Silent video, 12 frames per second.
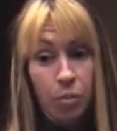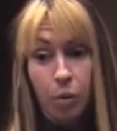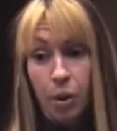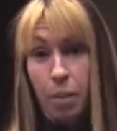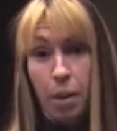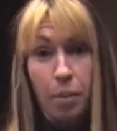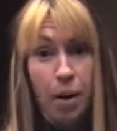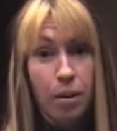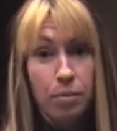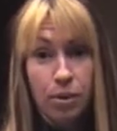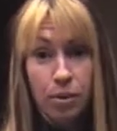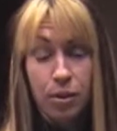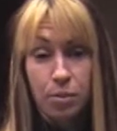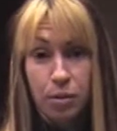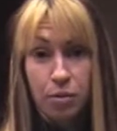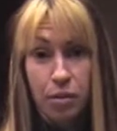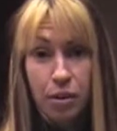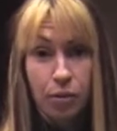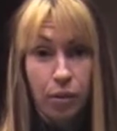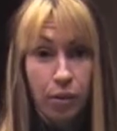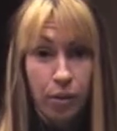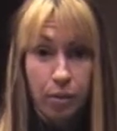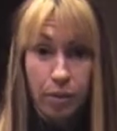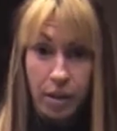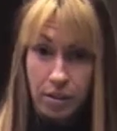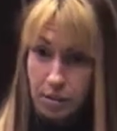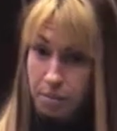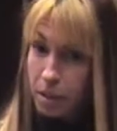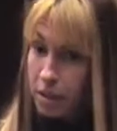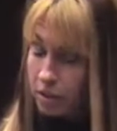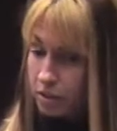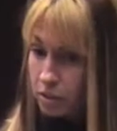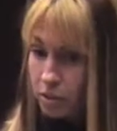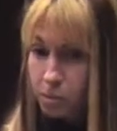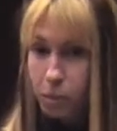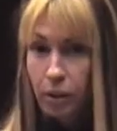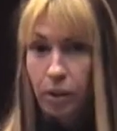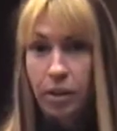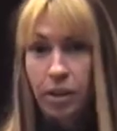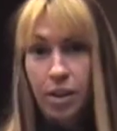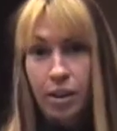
What About Bob has always been a favorite, although that didn't make it into the book.